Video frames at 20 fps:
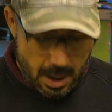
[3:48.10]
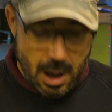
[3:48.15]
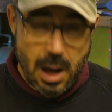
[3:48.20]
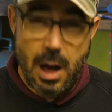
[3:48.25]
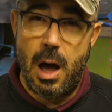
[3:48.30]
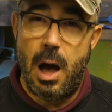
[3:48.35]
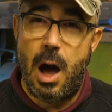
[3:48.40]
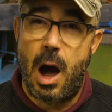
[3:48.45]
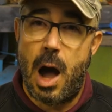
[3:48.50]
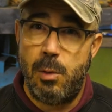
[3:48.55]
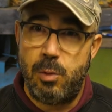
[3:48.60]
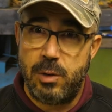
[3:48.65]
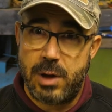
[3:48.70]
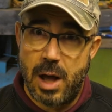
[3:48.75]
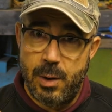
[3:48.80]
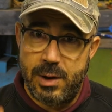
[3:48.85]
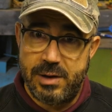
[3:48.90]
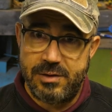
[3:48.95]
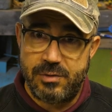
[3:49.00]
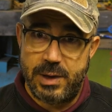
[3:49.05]
I will
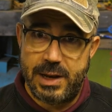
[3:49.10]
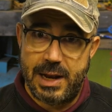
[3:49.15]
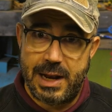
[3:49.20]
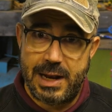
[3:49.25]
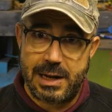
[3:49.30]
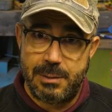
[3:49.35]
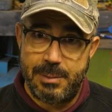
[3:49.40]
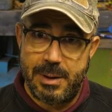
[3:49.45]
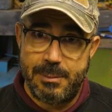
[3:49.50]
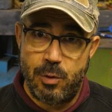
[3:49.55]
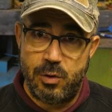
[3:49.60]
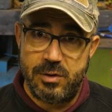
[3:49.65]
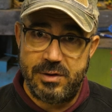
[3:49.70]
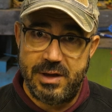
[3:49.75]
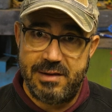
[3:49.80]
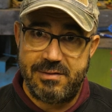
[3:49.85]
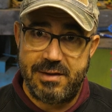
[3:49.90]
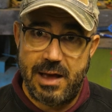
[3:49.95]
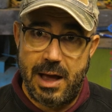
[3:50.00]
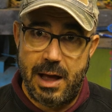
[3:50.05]
go into it in a little bit more
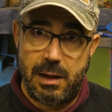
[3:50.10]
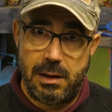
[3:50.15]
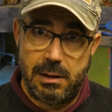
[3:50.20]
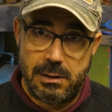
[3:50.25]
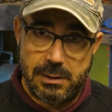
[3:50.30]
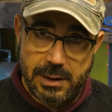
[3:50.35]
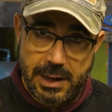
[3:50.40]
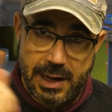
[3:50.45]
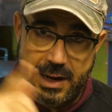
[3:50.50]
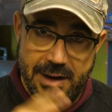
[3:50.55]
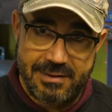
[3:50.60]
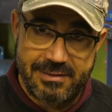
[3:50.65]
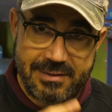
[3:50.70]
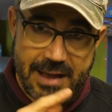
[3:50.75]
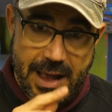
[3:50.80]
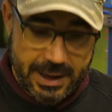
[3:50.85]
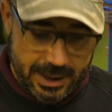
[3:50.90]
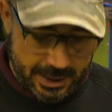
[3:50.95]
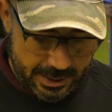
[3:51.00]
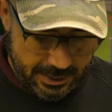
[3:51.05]
detail in a
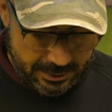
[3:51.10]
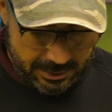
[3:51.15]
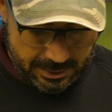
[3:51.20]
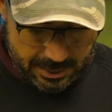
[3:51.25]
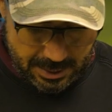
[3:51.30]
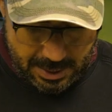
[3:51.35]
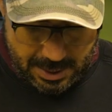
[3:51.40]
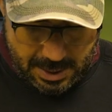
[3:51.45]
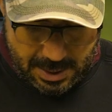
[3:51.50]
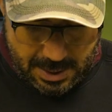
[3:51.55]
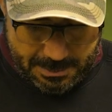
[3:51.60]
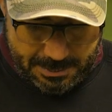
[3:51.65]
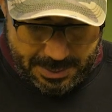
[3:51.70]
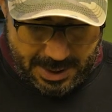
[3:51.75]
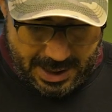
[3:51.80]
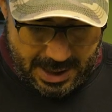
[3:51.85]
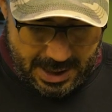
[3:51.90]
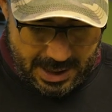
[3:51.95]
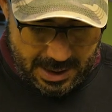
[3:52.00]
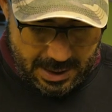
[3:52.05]
second,
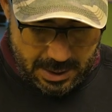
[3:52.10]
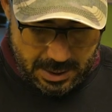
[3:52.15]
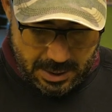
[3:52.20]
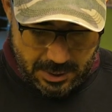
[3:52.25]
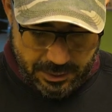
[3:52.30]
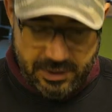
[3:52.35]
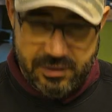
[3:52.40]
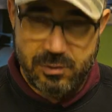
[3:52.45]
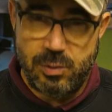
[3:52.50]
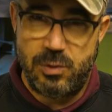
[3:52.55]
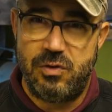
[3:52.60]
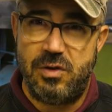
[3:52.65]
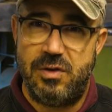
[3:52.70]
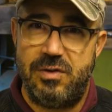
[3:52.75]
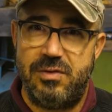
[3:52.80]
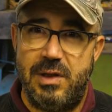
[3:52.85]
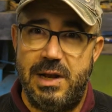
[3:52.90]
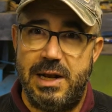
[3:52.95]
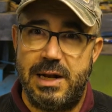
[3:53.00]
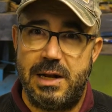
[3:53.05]
but this was
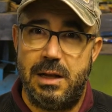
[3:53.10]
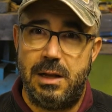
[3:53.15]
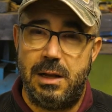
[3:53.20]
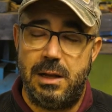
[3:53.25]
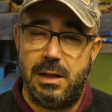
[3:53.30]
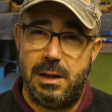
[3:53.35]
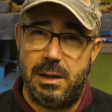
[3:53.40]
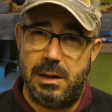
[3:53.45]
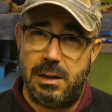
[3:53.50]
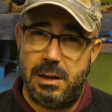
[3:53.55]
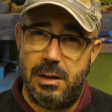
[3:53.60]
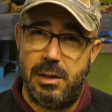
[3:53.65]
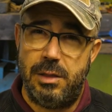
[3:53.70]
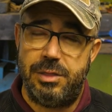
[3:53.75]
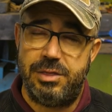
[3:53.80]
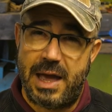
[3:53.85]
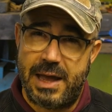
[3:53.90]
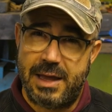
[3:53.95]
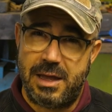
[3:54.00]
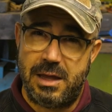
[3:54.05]
just a little
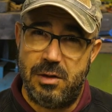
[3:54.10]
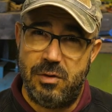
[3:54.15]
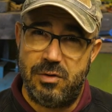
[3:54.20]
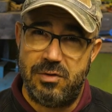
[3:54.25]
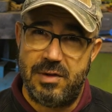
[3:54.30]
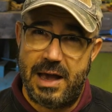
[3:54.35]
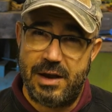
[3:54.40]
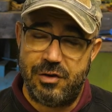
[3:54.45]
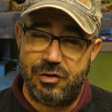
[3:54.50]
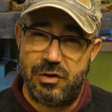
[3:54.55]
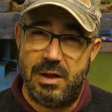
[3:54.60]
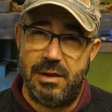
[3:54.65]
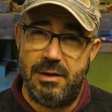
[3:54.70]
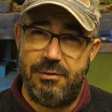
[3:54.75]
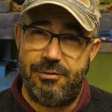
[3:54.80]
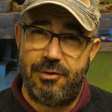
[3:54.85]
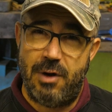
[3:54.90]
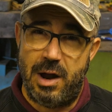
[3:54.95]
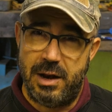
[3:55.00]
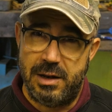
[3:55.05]
thank you section at
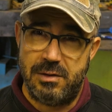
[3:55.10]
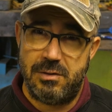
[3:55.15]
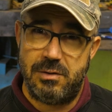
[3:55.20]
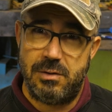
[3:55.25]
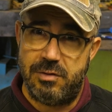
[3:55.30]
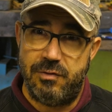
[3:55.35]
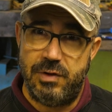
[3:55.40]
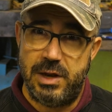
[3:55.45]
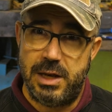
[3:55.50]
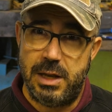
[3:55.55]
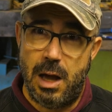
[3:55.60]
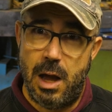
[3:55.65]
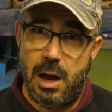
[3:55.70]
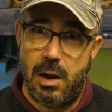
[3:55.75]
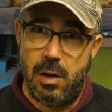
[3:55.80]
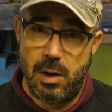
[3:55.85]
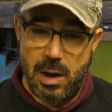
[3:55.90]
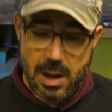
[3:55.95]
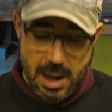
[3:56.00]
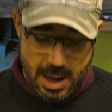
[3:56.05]
the front of the
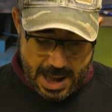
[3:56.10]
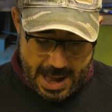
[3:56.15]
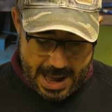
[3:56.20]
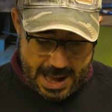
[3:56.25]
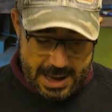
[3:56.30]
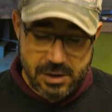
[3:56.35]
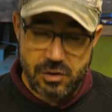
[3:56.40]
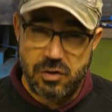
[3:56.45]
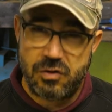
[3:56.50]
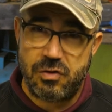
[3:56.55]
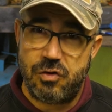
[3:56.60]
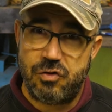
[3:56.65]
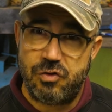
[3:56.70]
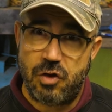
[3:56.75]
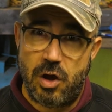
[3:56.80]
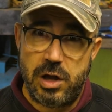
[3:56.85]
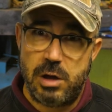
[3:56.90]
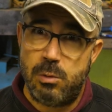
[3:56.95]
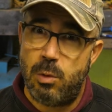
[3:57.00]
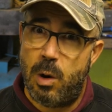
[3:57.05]
video. And just to
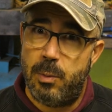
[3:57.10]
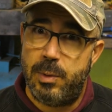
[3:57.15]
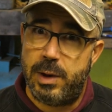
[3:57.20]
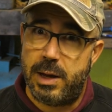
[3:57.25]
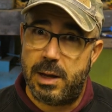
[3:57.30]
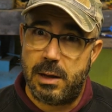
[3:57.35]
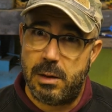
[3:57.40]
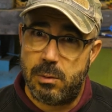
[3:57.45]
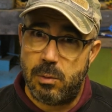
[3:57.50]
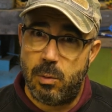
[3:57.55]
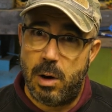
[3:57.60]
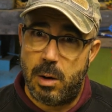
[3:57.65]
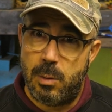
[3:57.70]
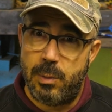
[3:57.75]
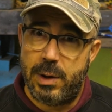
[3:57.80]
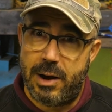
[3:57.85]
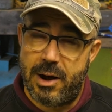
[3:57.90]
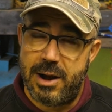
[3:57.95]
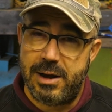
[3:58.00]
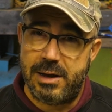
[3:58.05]
show you what
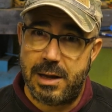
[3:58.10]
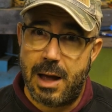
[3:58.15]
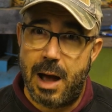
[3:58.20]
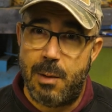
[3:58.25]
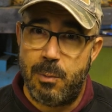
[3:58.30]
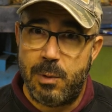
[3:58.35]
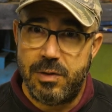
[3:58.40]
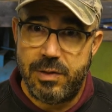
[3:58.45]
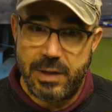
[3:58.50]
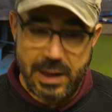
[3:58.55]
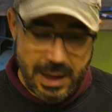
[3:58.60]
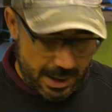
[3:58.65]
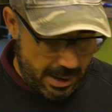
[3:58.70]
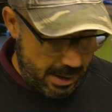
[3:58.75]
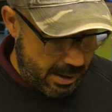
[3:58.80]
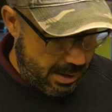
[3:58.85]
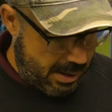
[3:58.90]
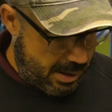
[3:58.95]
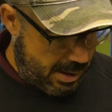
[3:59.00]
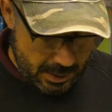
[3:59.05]
we're ending up with here.